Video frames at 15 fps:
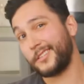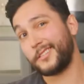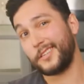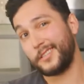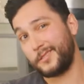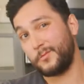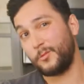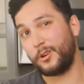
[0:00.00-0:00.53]
to
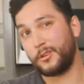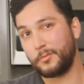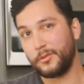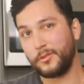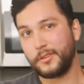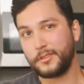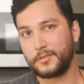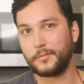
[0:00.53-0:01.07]
get some water
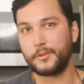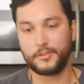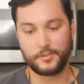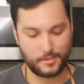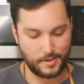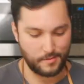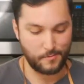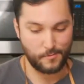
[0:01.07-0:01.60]
boiling, so I'm gonna do
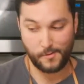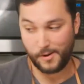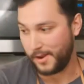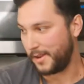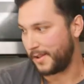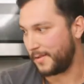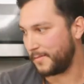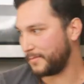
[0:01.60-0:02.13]
that right
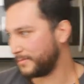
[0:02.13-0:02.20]
now.